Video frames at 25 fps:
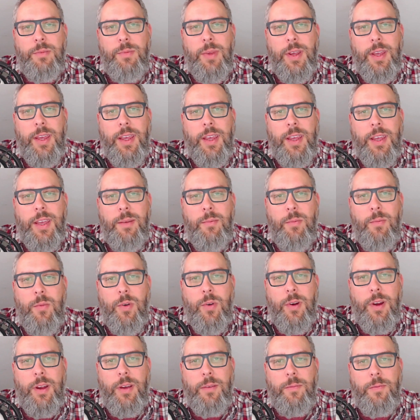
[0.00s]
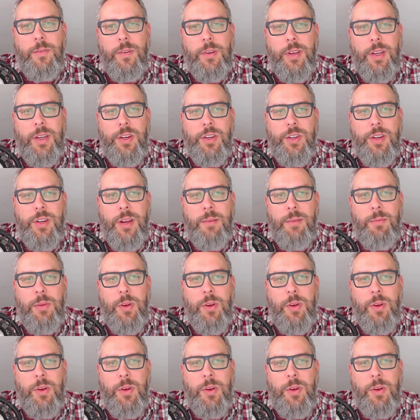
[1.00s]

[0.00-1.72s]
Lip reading: making it more helpful each time you